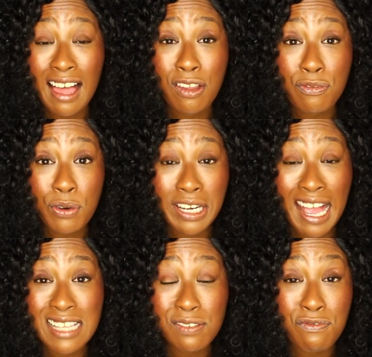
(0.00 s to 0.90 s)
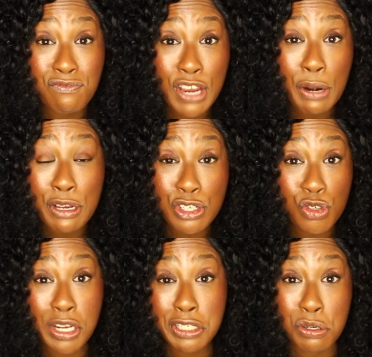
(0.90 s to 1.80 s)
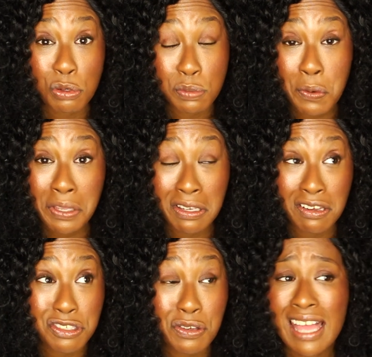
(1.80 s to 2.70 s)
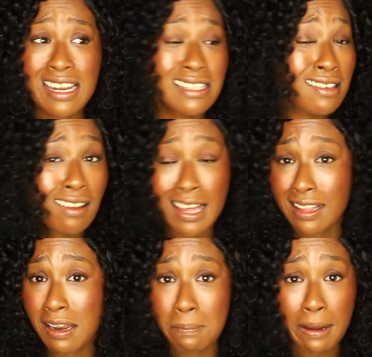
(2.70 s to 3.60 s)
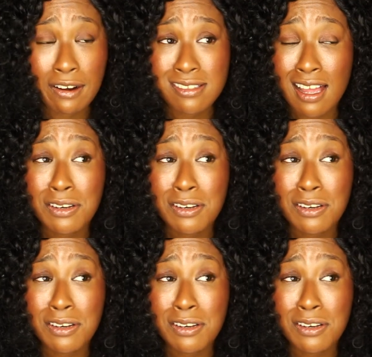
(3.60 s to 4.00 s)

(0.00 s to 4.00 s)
California has very strict no smoking laws, and it's not like that in Paris.